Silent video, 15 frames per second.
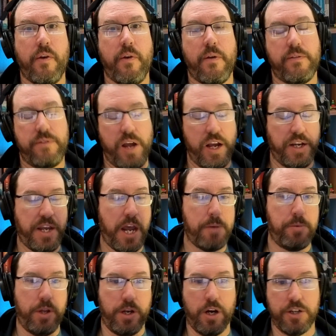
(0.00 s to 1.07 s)
And
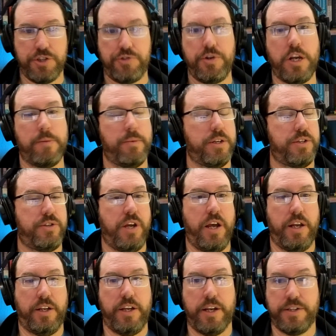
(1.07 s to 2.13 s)
gambling on stream.
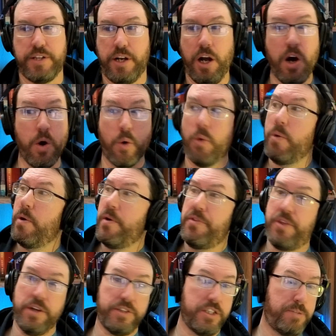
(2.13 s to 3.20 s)
And Kick said, oh,
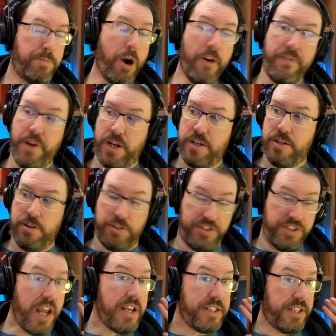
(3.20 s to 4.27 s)
this is perfect. Or
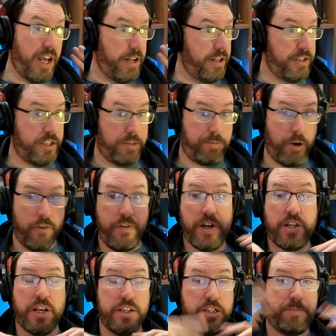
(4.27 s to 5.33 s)
Stake said, this is perfect.
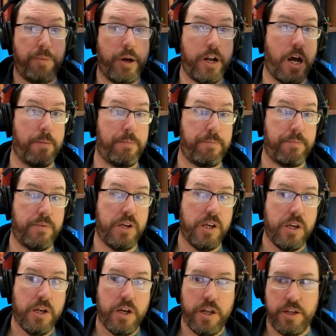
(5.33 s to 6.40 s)
They spun up
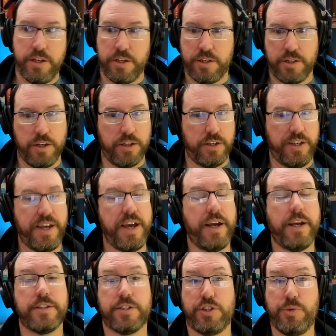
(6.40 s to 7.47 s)
Kick
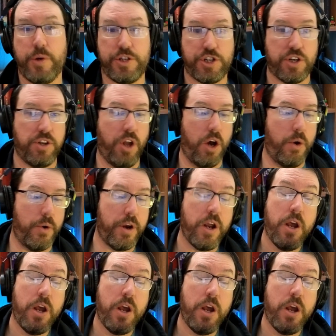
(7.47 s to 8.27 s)
as a Twitch clone.